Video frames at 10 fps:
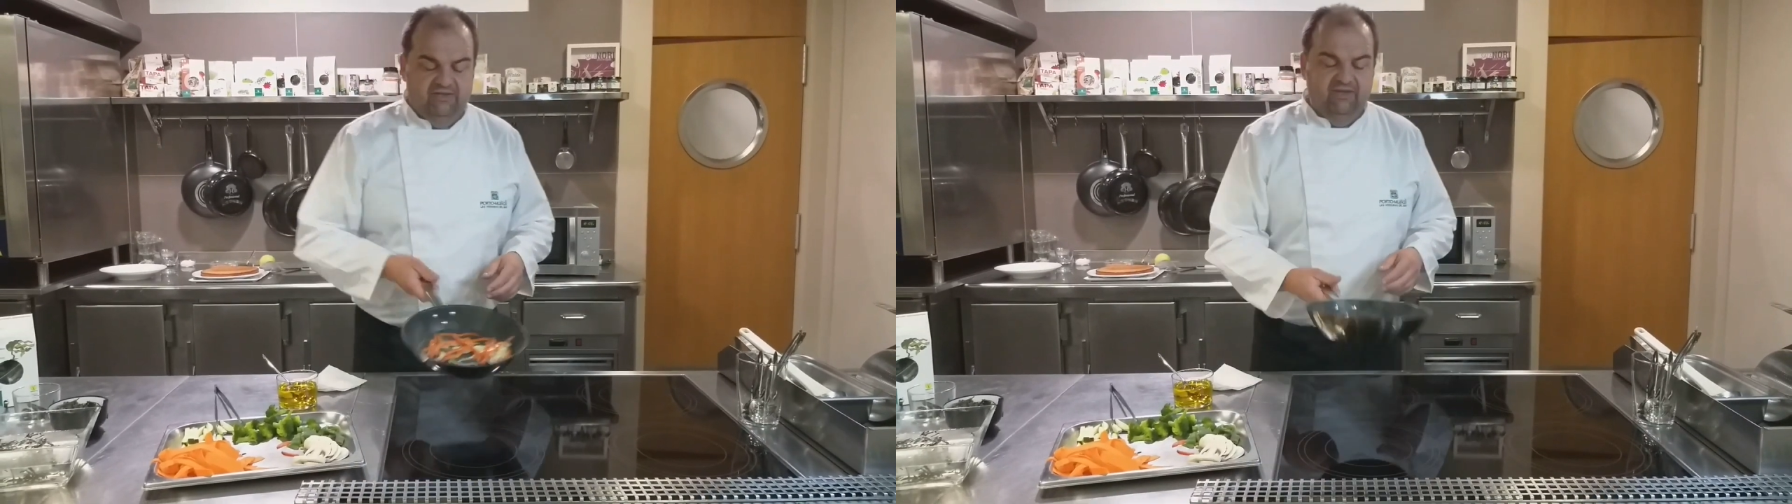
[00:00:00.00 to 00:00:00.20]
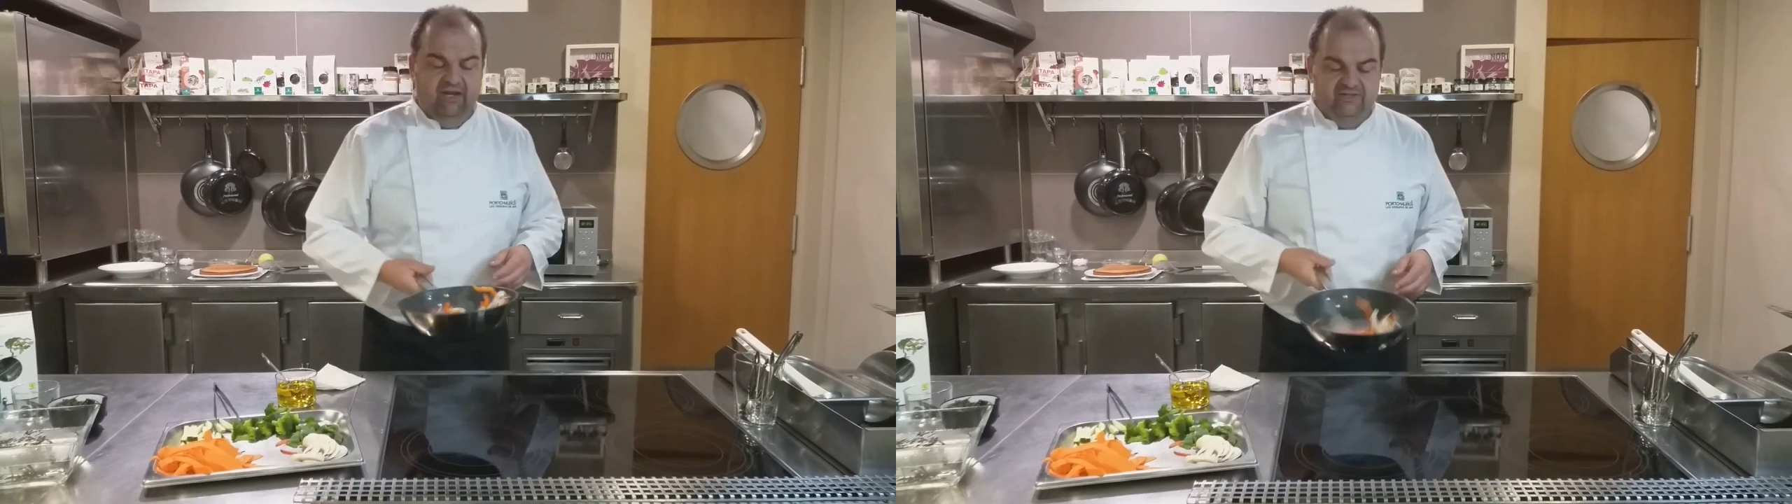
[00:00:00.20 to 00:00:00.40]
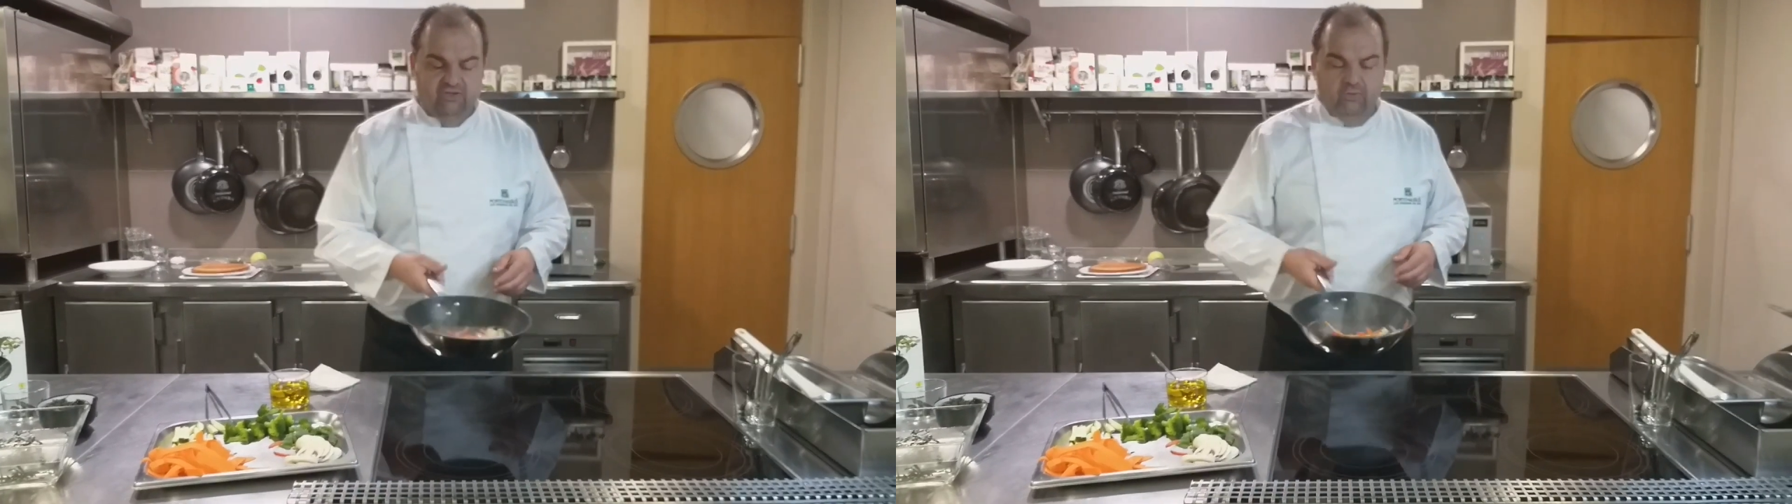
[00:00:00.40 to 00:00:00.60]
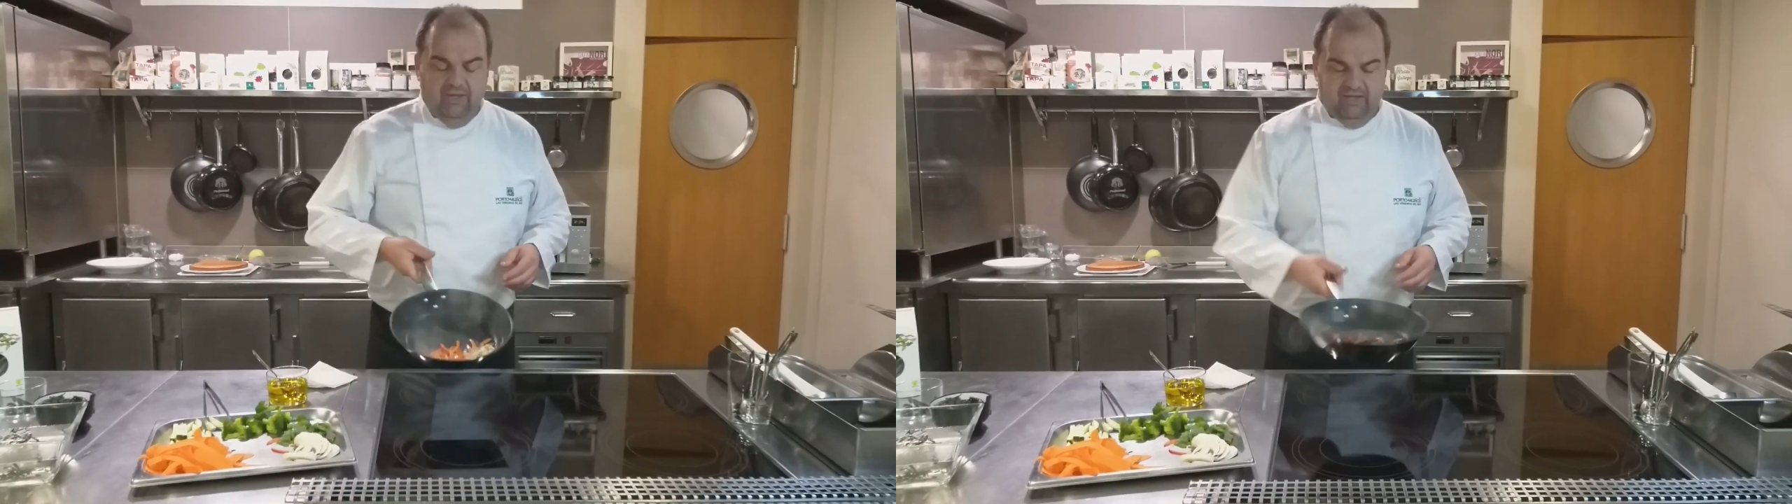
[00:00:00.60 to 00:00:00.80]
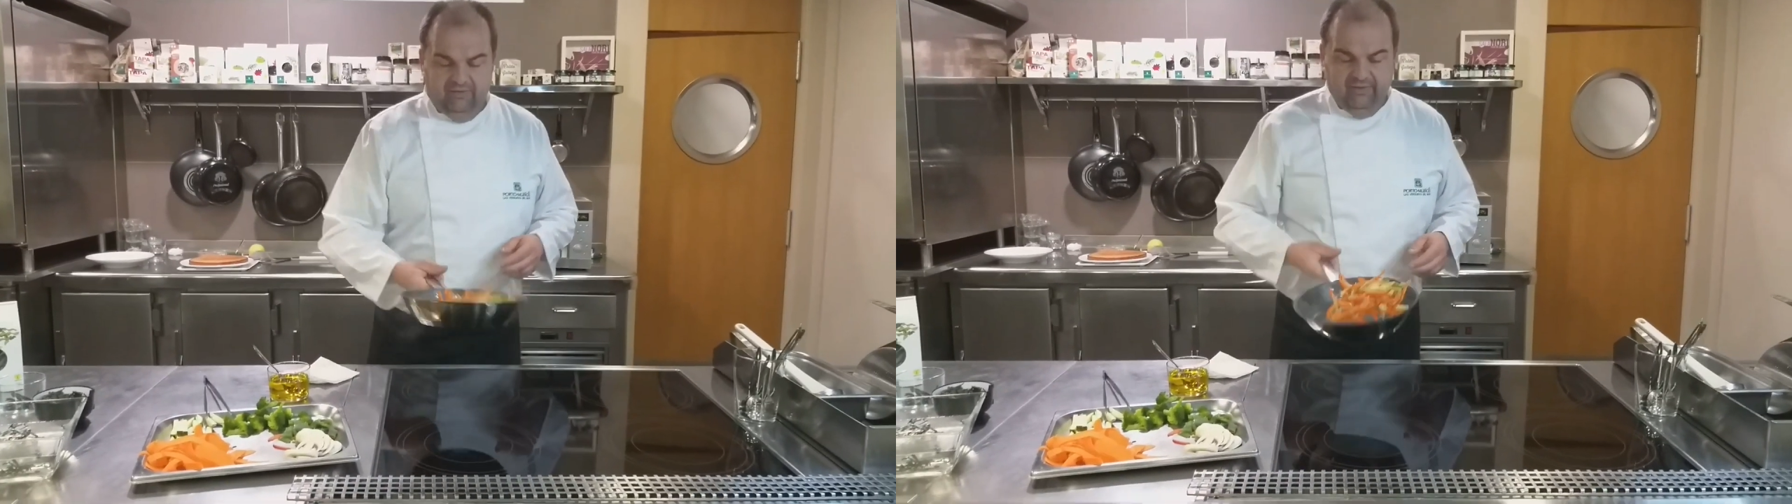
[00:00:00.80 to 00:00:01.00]
they are so
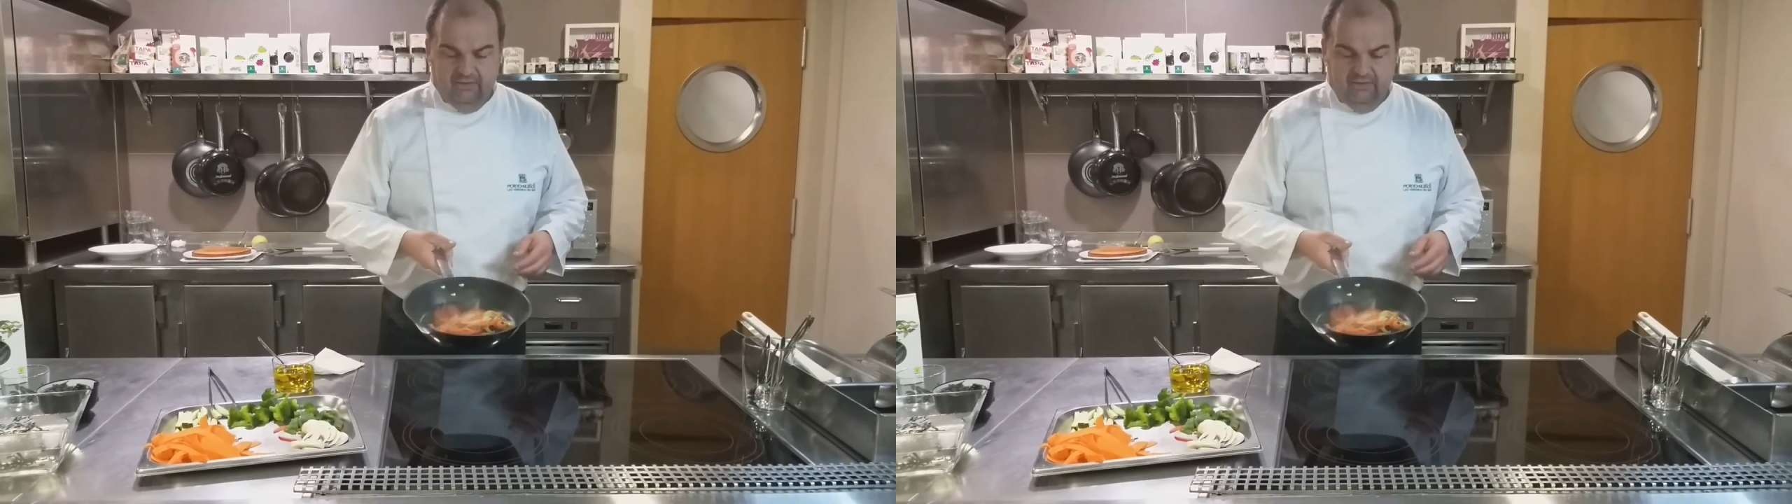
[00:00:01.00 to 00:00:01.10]
healthy.